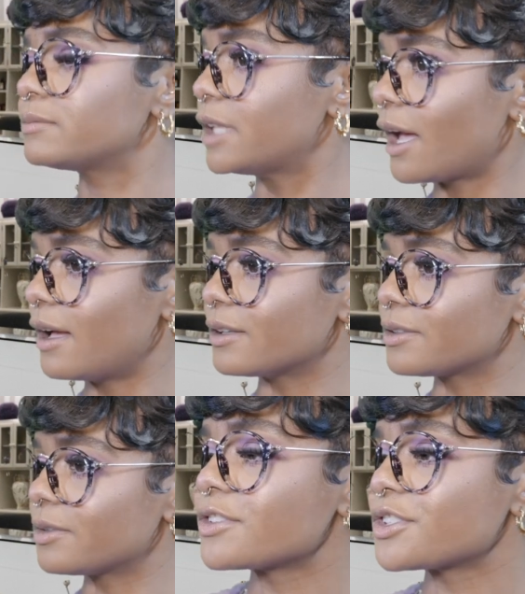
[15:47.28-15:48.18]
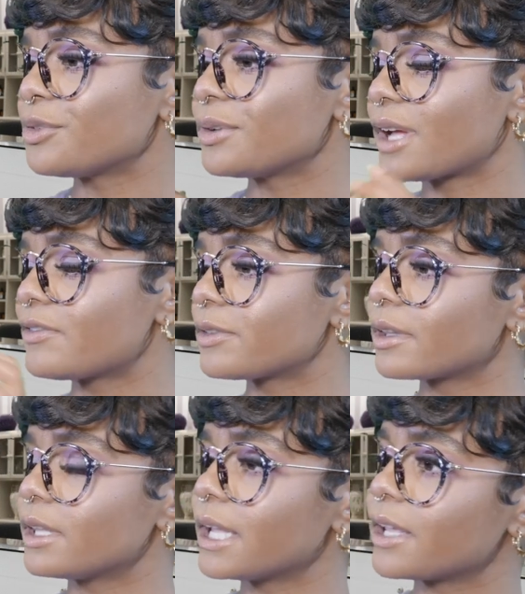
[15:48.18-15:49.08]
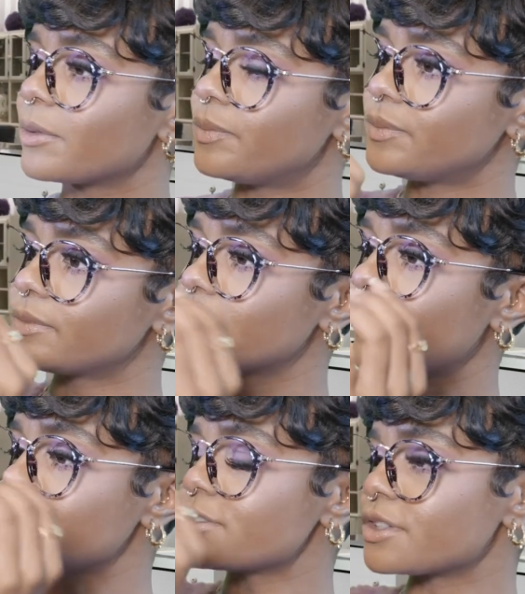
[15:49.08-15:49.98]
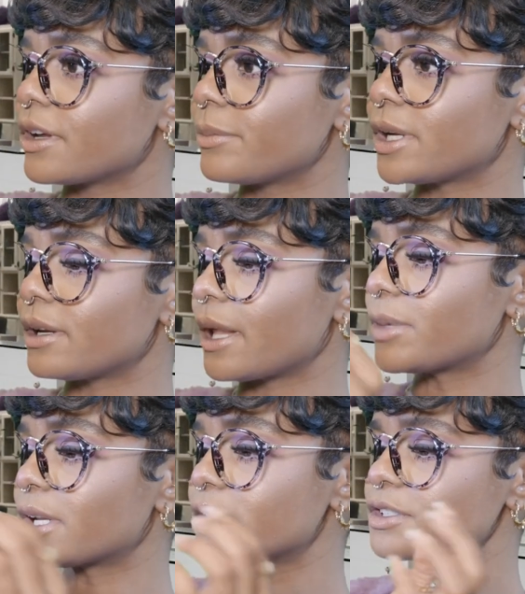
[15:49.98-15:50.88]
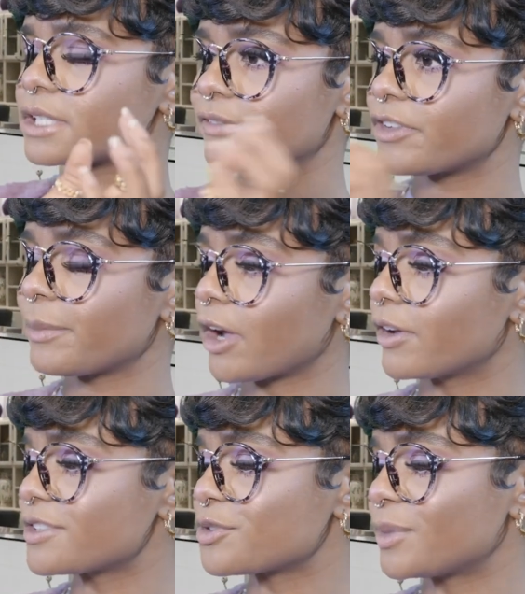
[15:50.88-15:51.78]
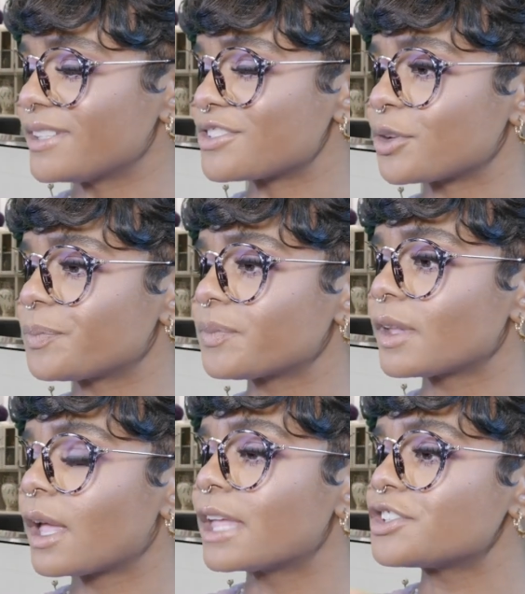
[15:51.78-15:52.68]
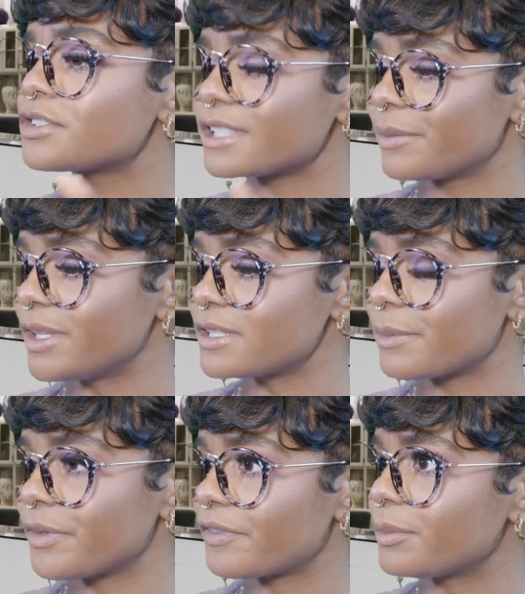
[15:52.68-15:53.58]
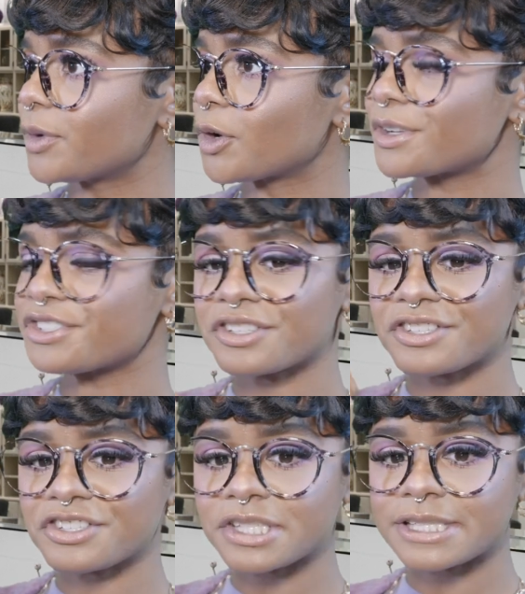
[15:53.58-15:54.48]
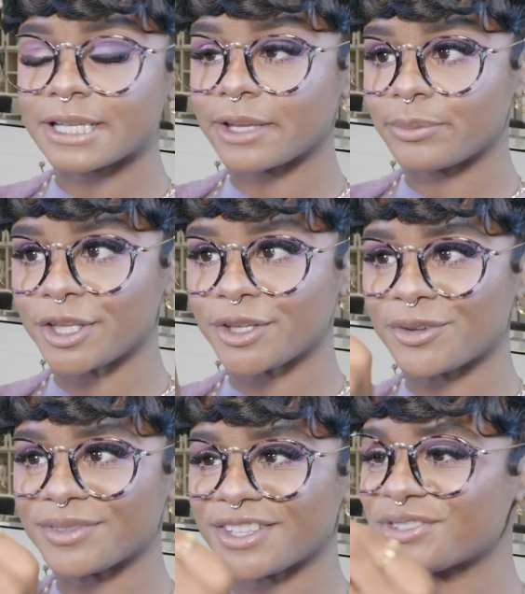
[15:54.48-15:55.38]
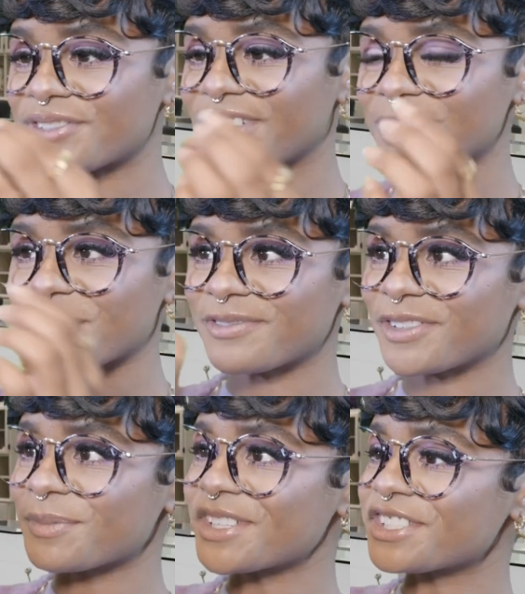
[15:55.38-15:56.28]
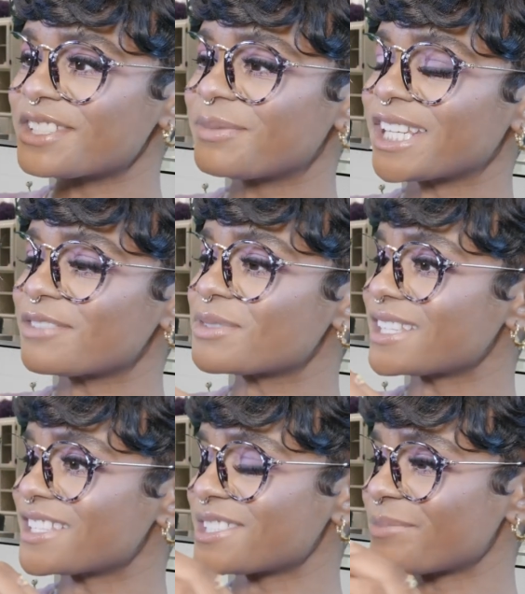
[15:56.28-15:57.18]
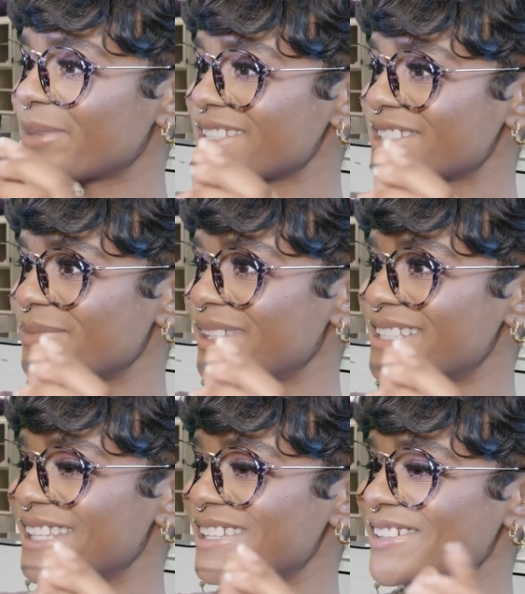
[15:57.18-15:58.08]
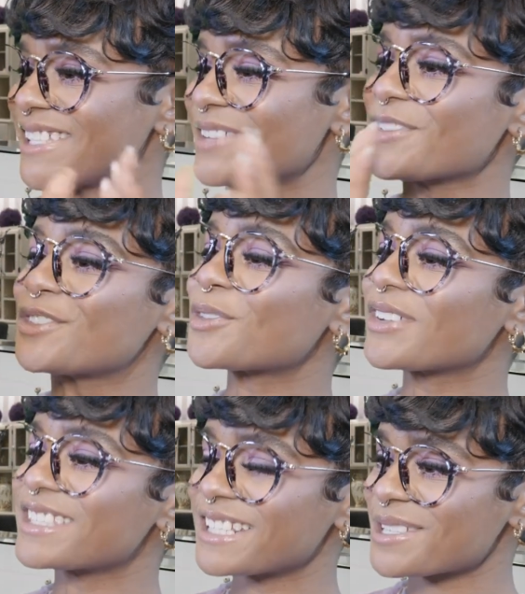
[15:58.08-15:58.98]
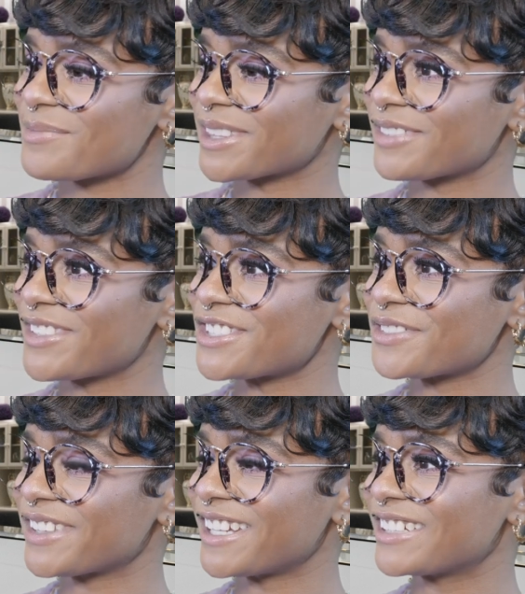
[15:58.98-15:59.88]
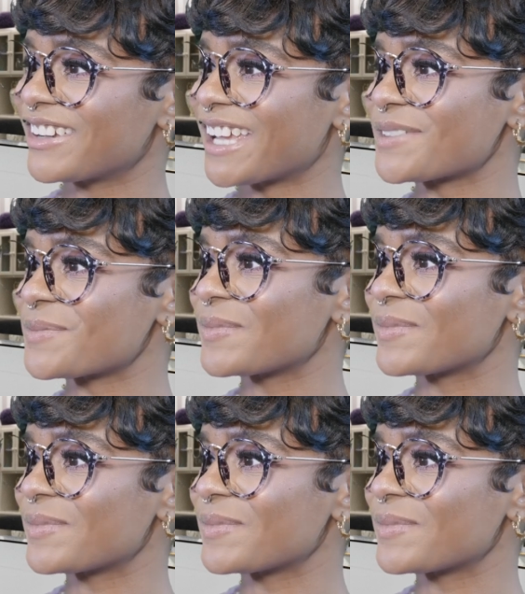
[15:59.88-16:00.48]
yeah, yes, you have like my Instagram, but I'm going to just give you my card as well. So just tell me if you have any questions. Just let me know that you have information. But it was such a pleasure meeting you, and I'm so excited about the future we had. Okay,